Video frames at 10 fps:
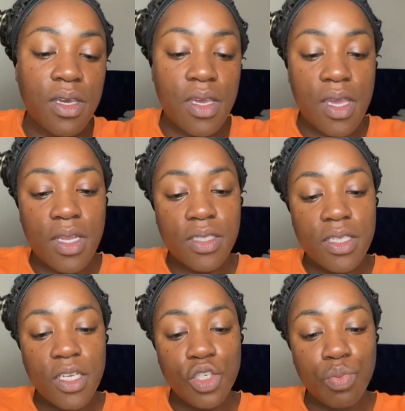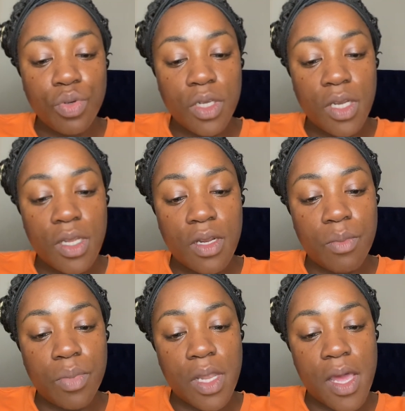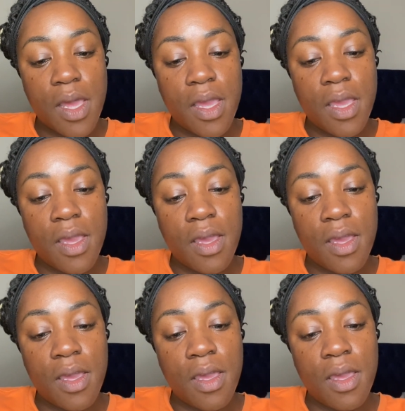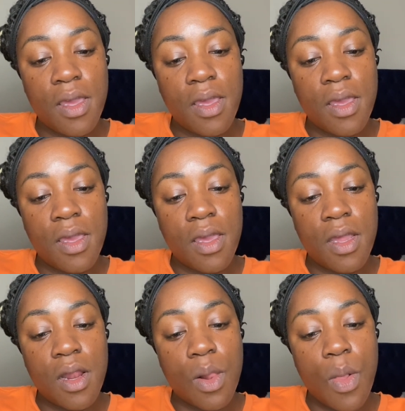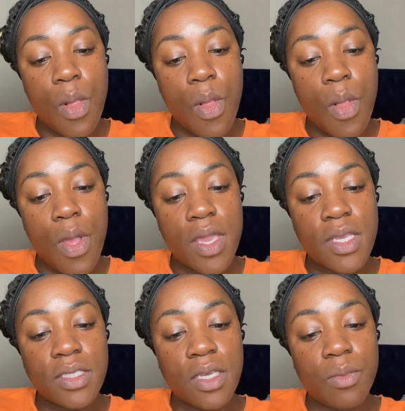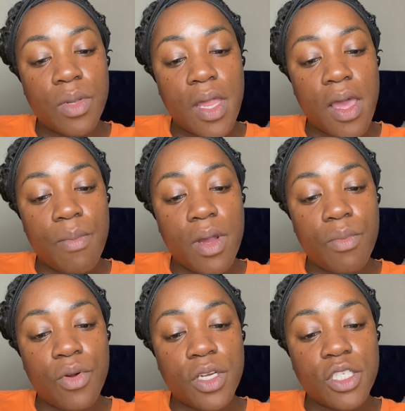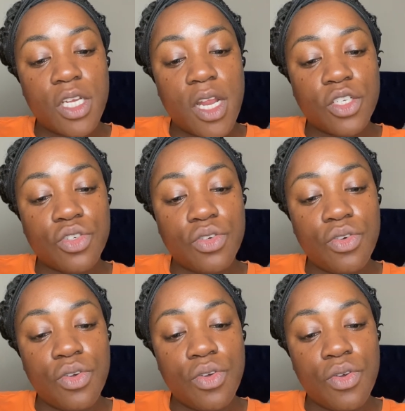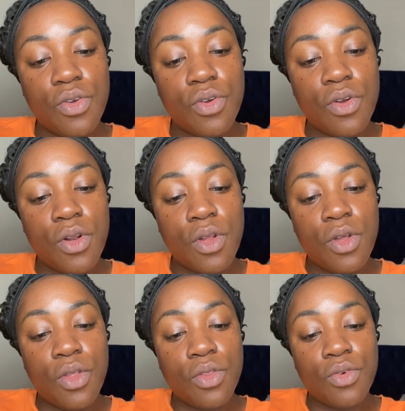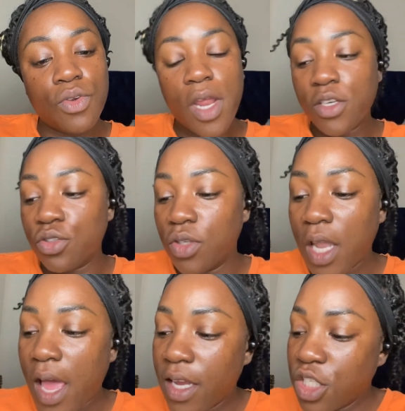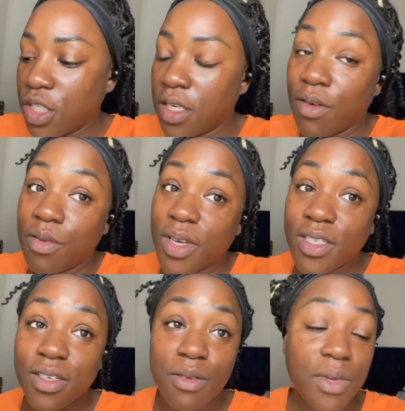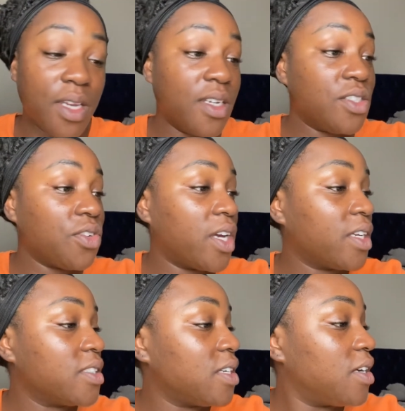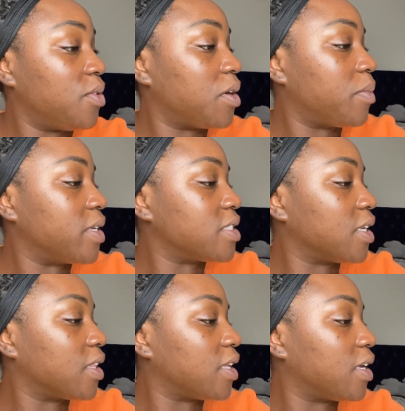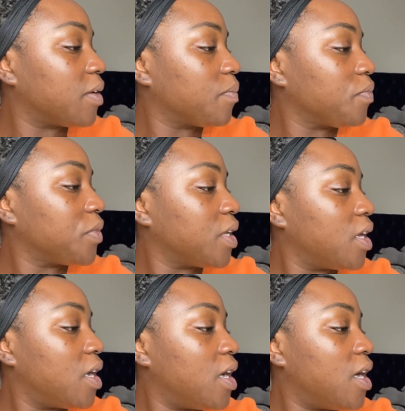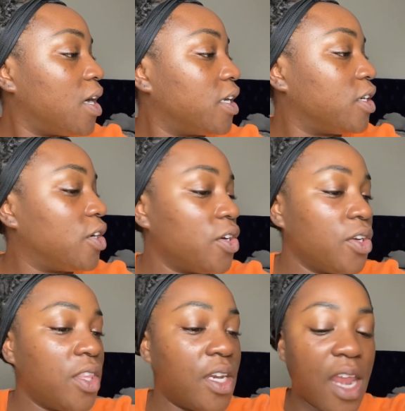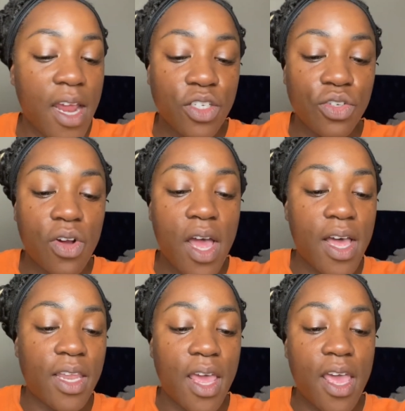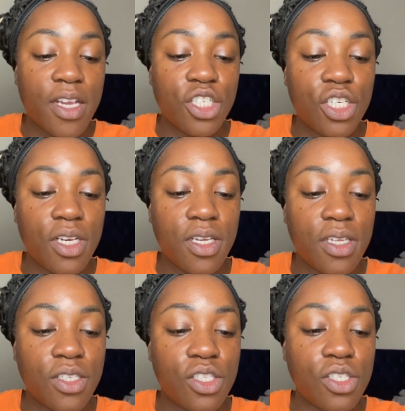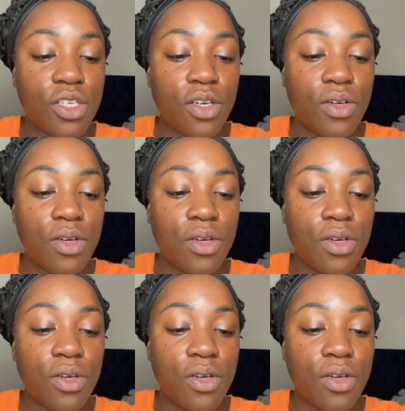and it says you put it, apply a little easy apply by brush natural through natural lash. And I want to make sure I'm getting this right because I don't want to miss anything. Under the natural eyelash. So